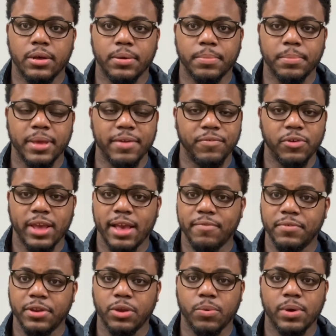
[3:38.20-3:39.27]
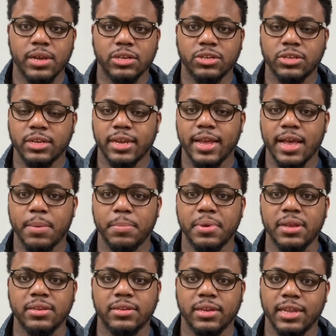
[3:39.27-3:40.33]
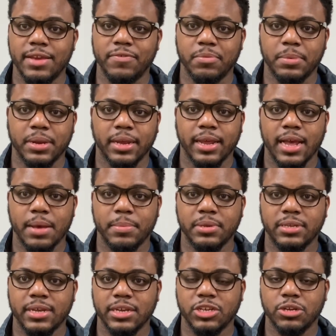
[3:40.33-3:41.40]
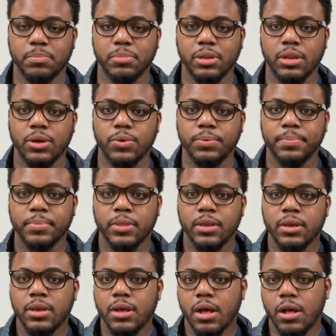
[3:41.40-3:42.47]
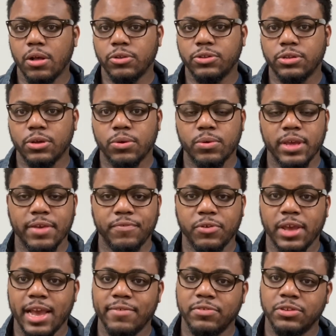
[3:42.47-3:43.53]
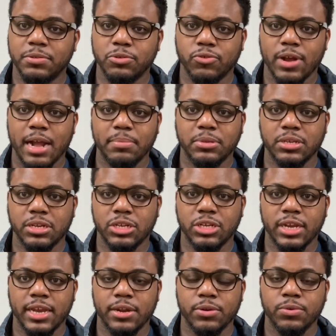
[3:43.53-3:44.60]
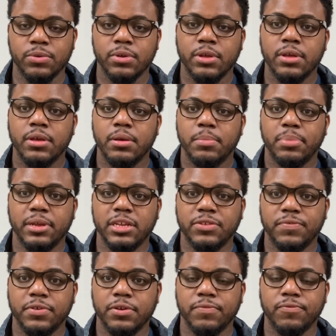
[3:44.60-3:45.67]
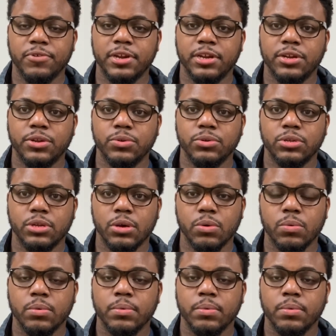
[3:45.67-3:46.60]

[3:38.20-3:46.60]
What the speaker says: If you have any questions or comments, leave them in the comment section below. Also, if you haven't subscribed to the channel, please feel free to do so.